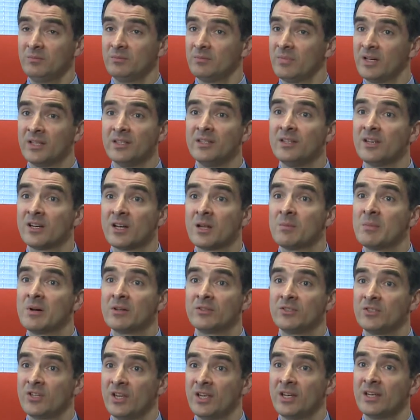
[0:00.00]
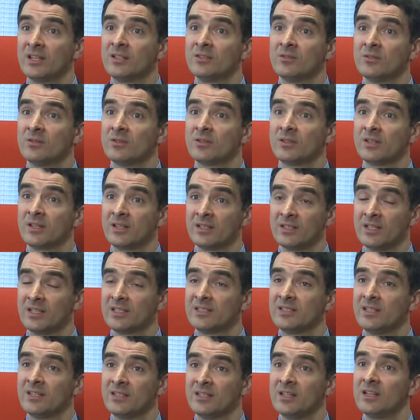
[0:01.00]
but they are about 10 and
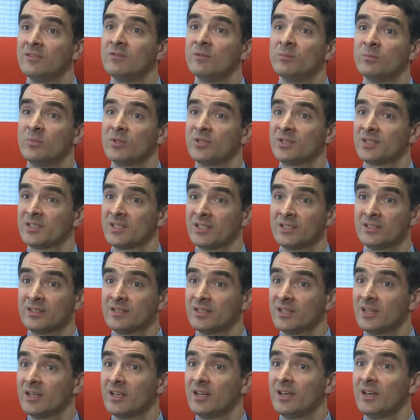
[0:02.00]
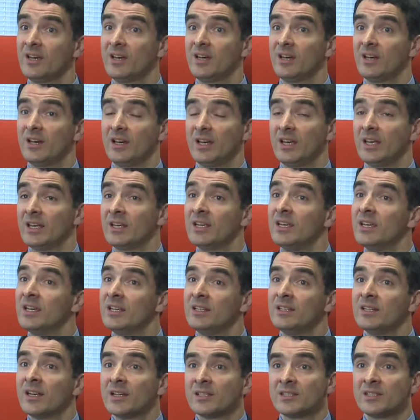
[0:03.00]
less than 11%.
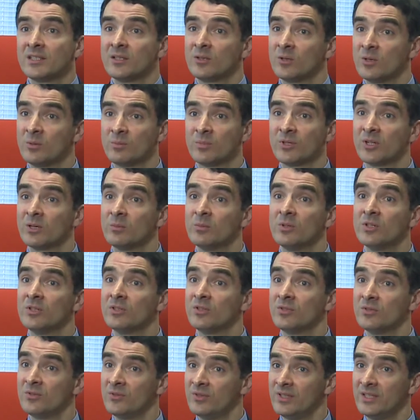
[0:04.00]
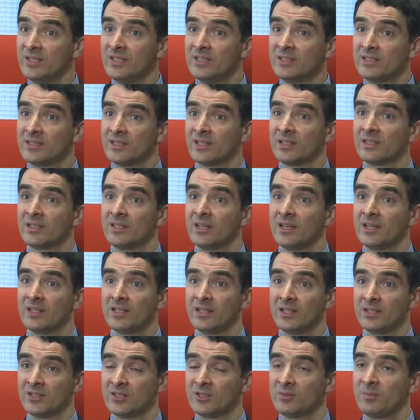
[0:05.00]
Again, nothing comparable to Greece
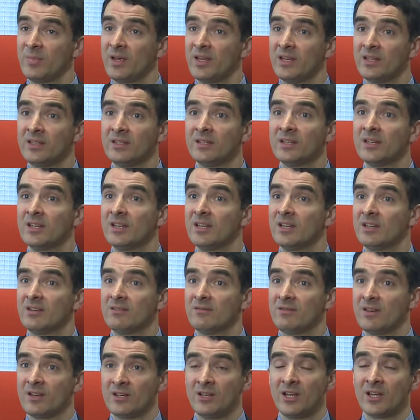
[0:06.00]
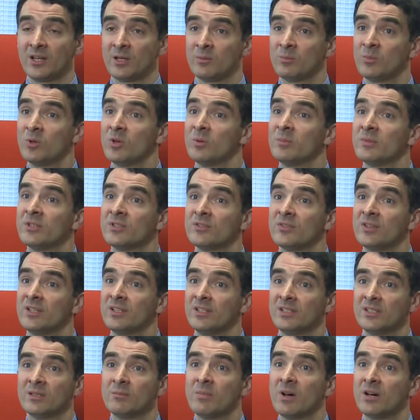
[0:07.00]
and Spain, where the unemployment
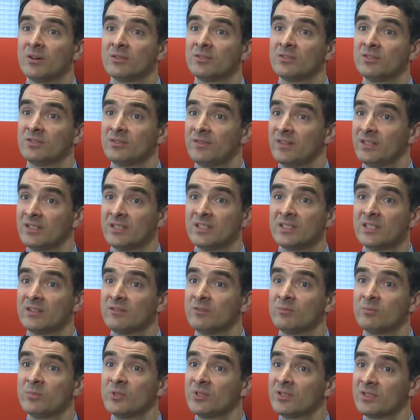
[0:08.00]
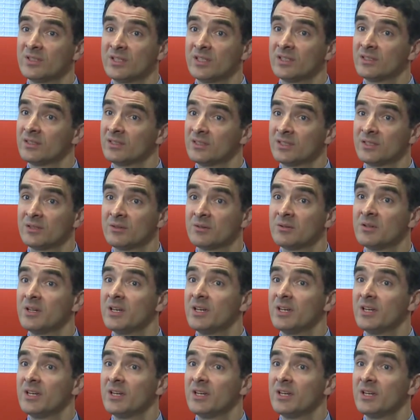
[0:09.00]
rate is about 27%. So